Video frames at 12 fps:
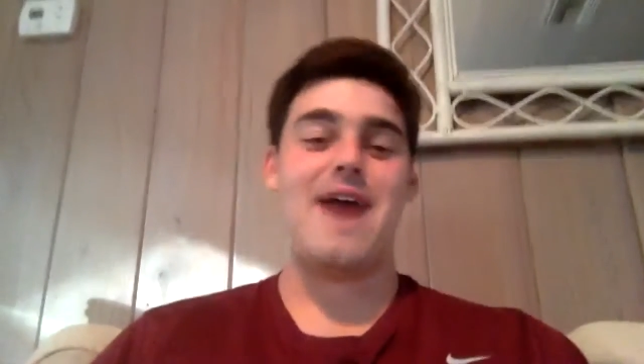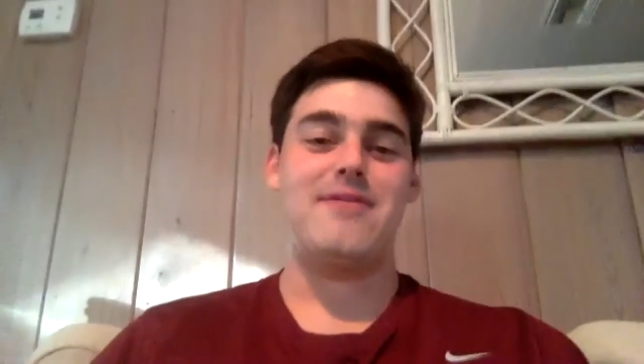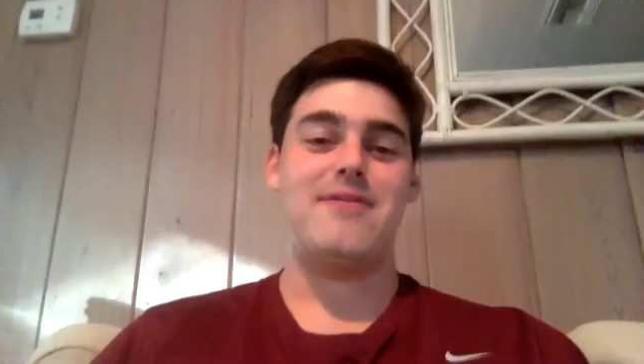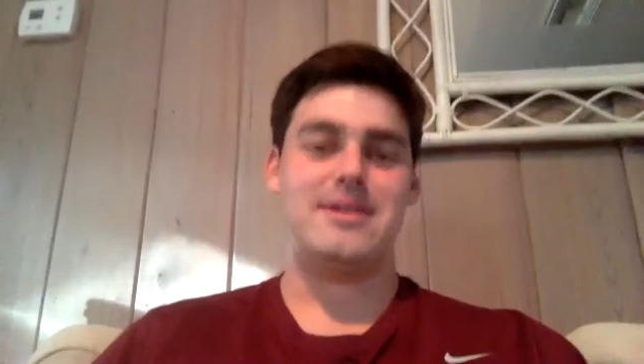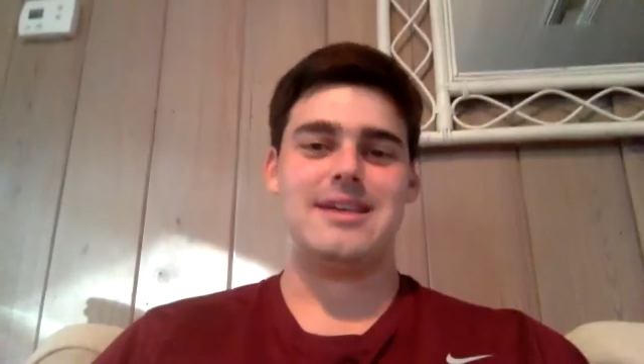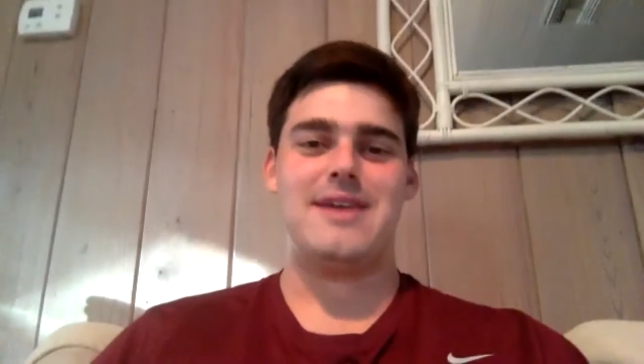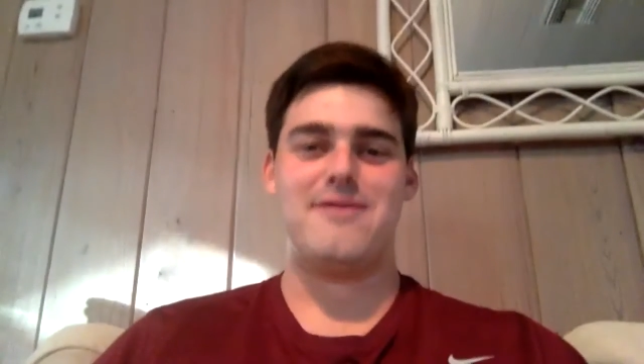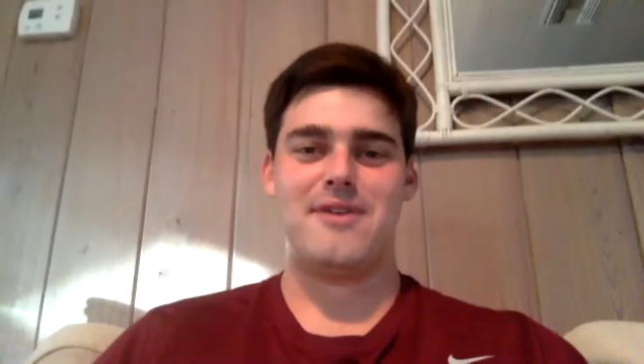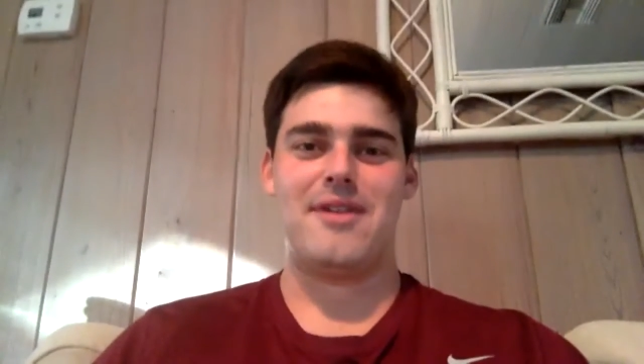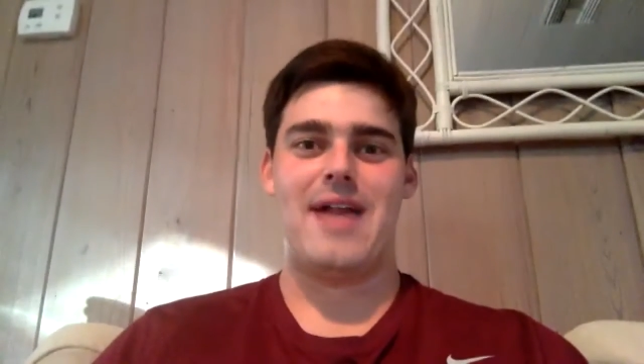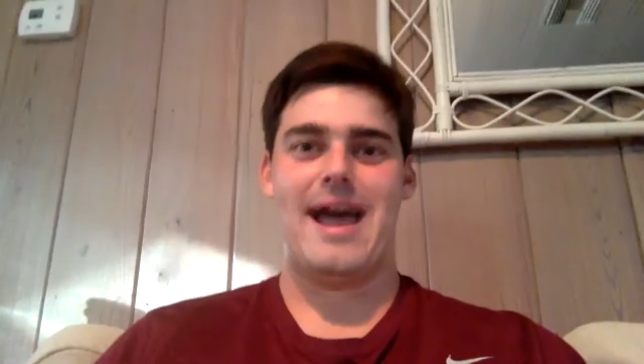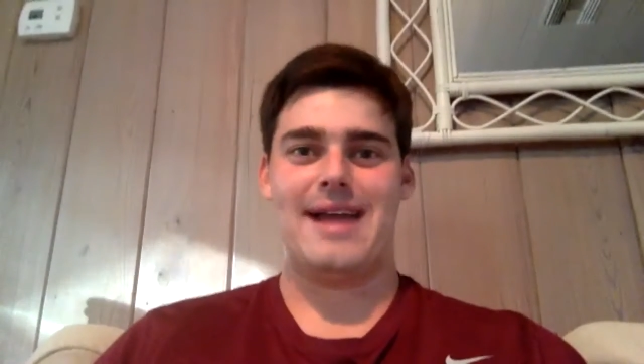obviously
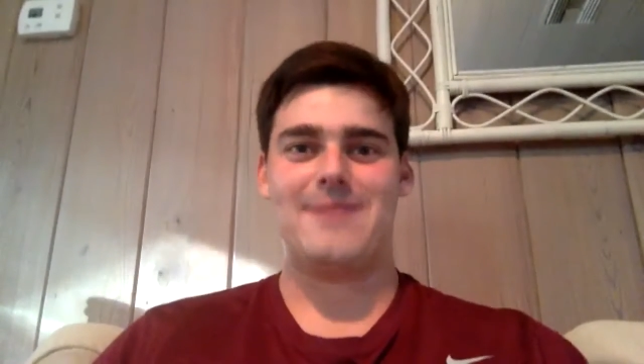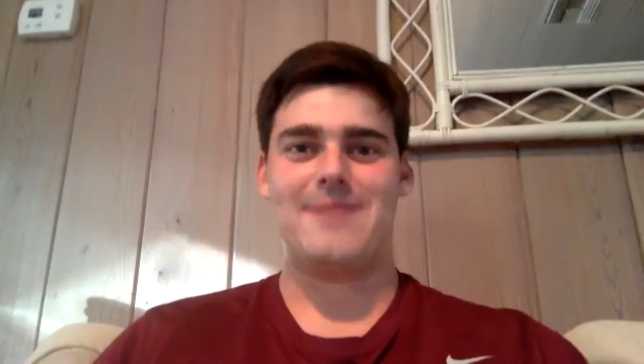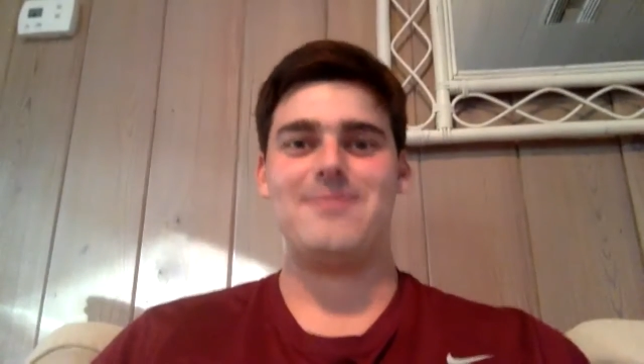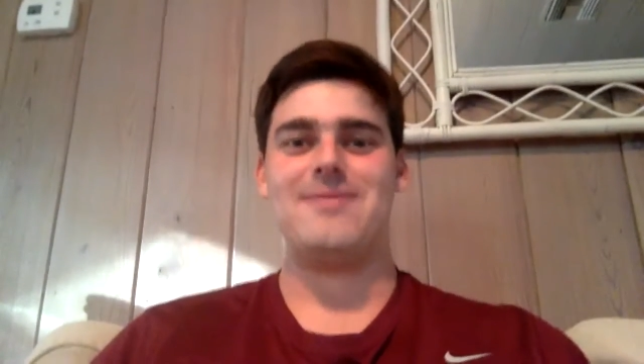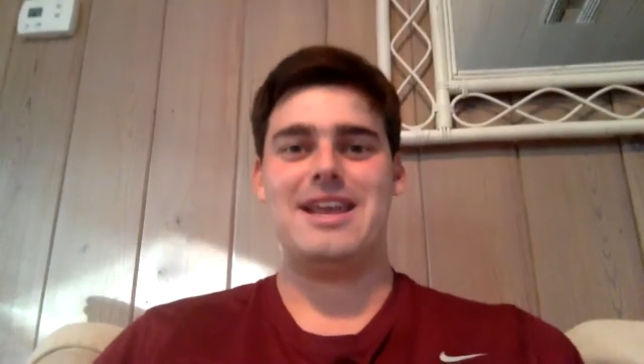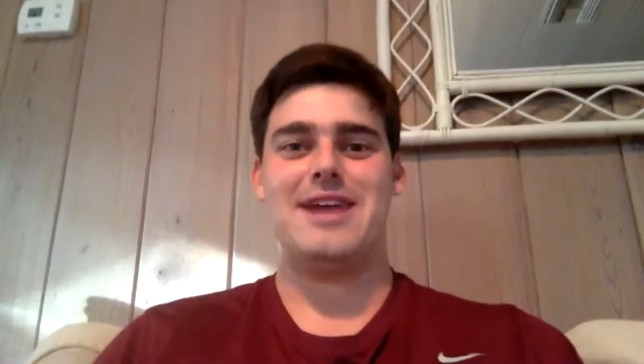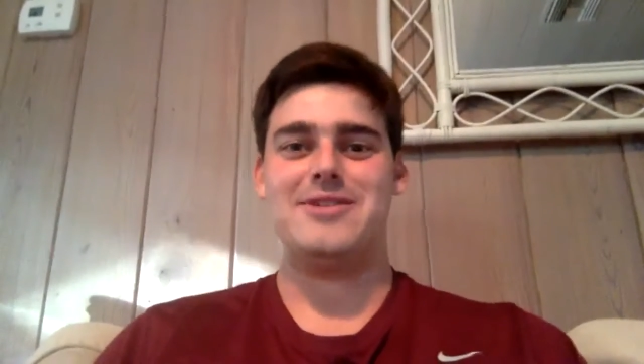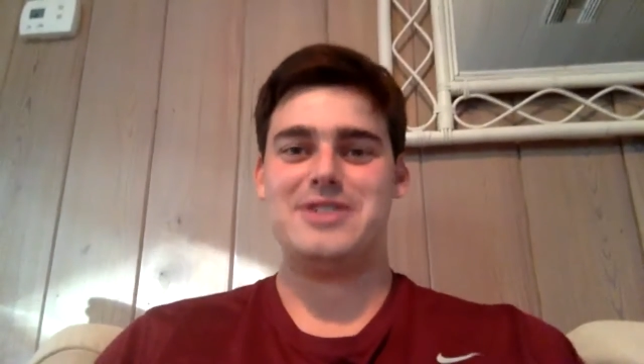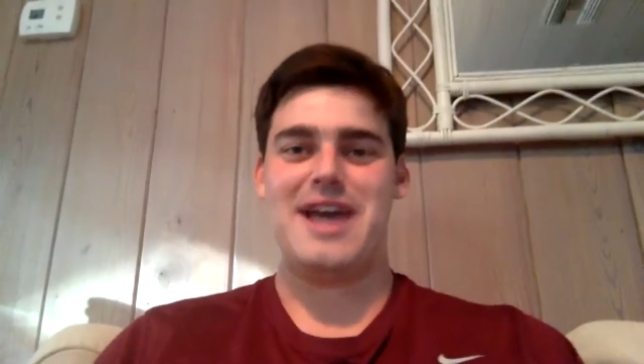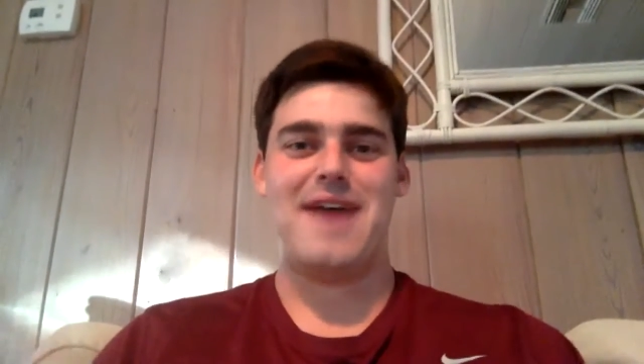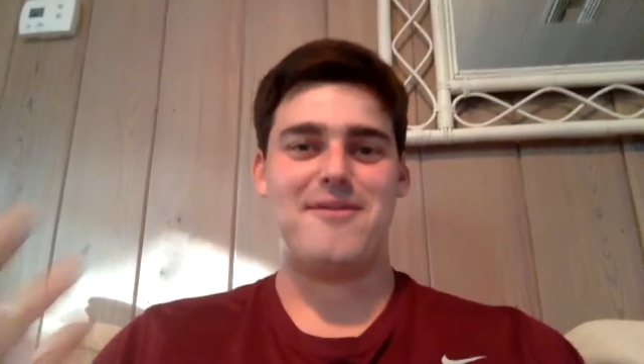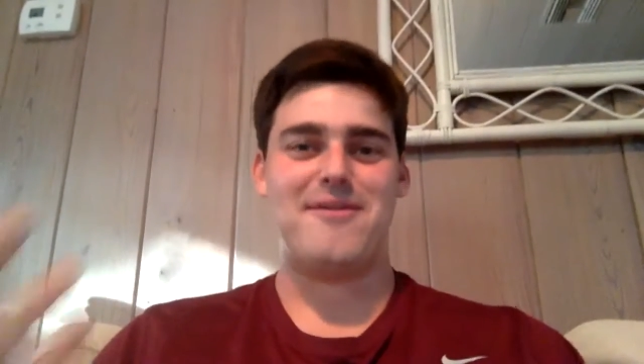for
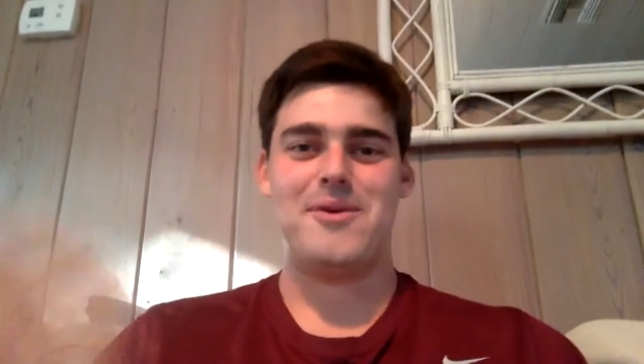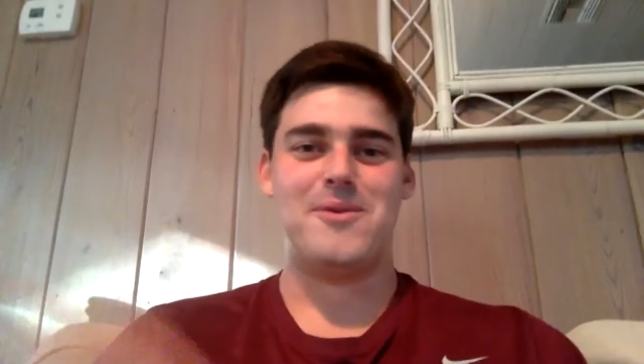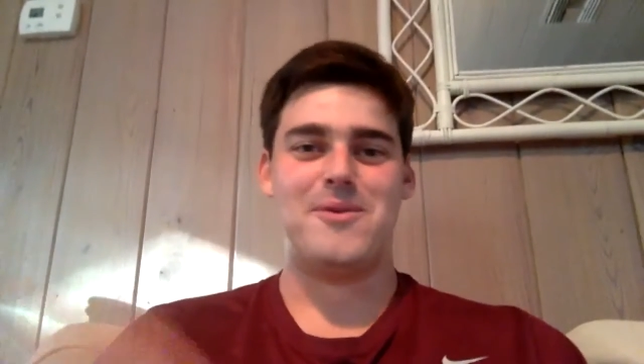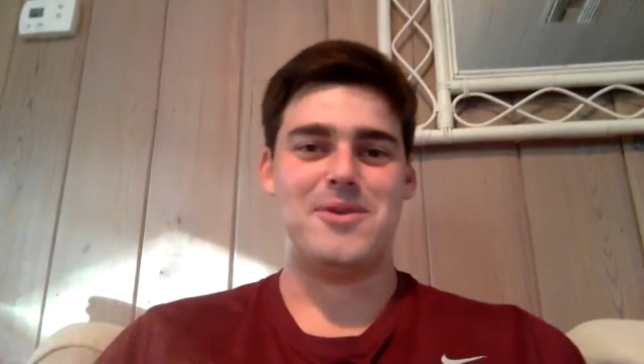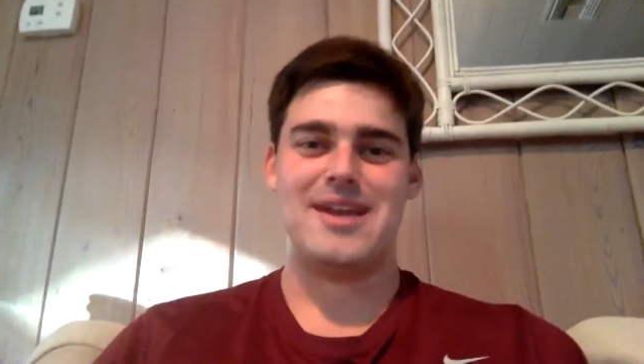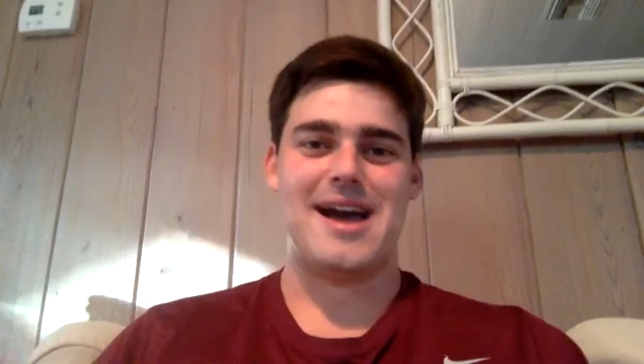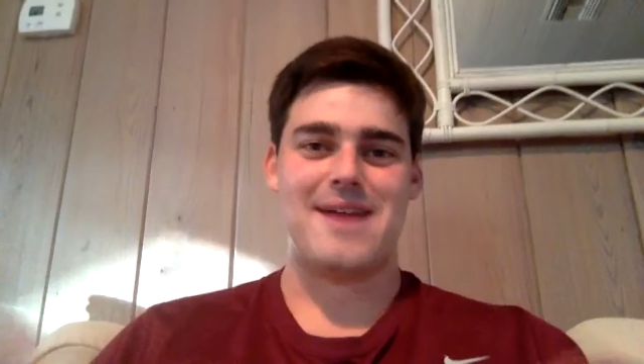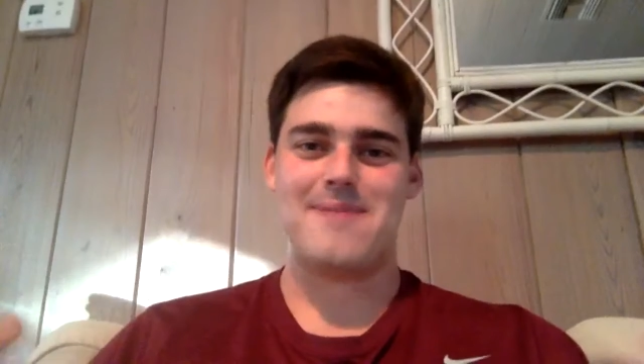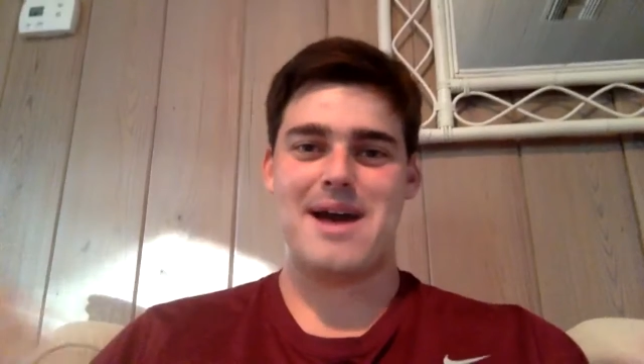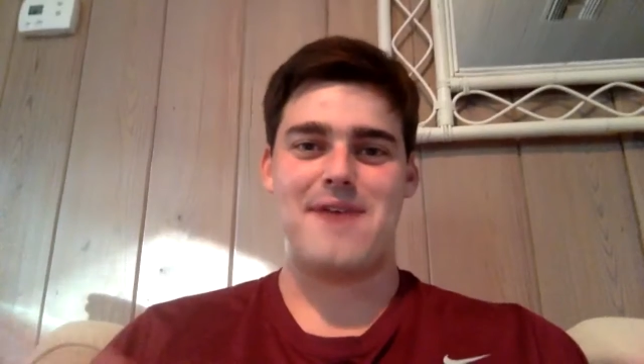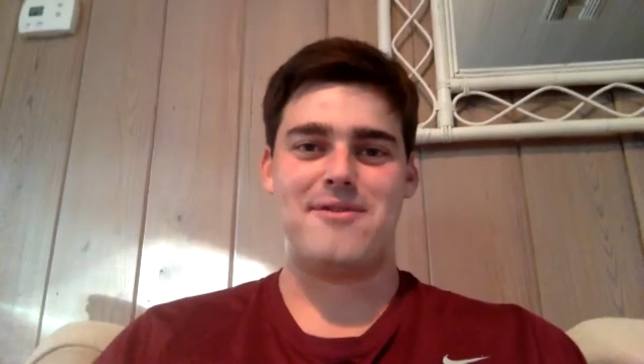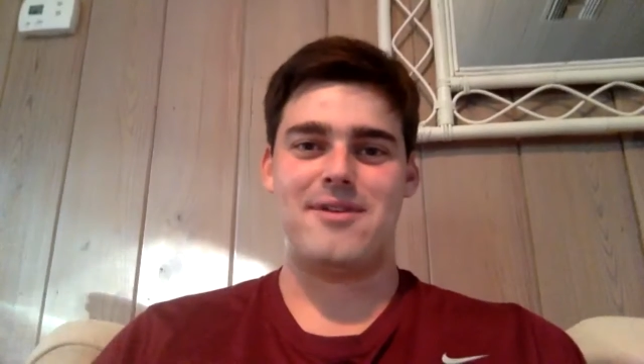Jeff, we'll talk
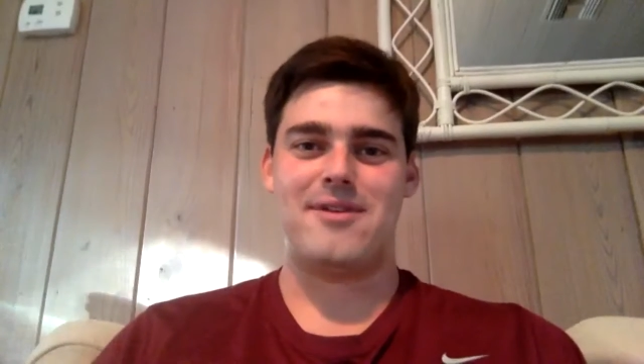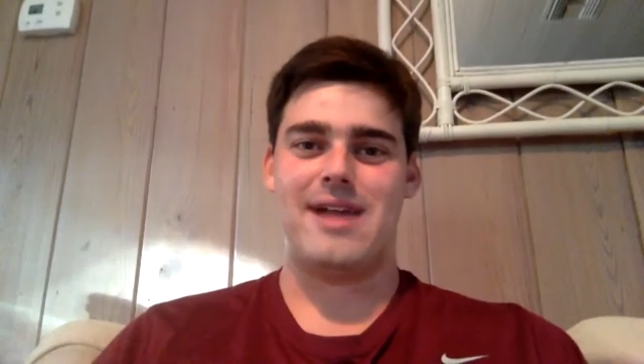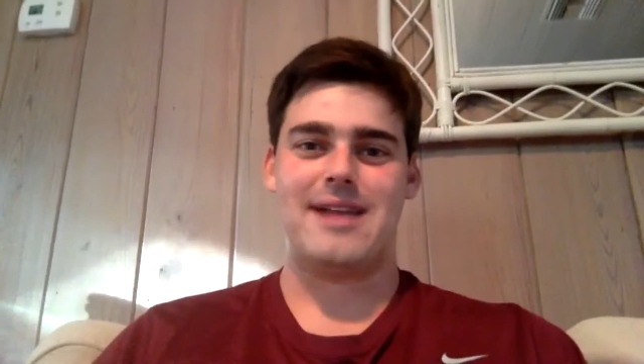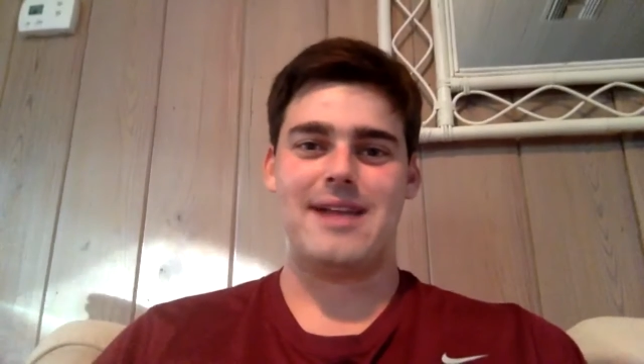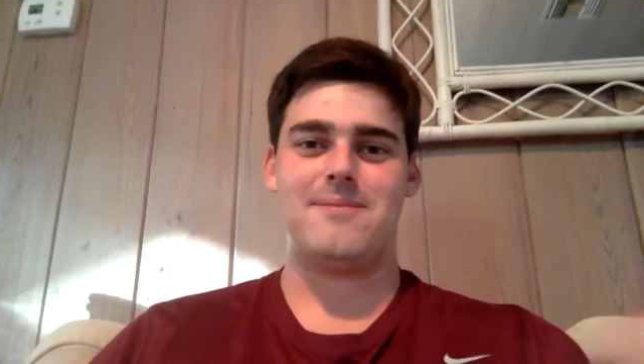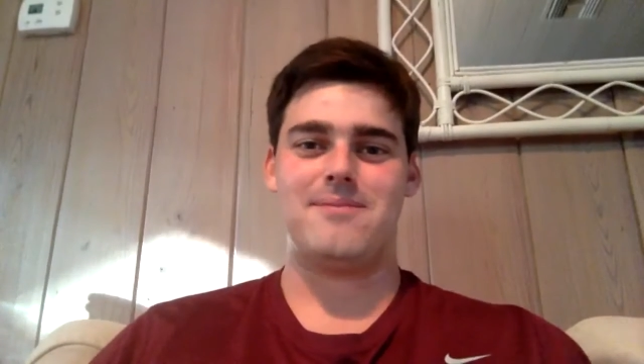about for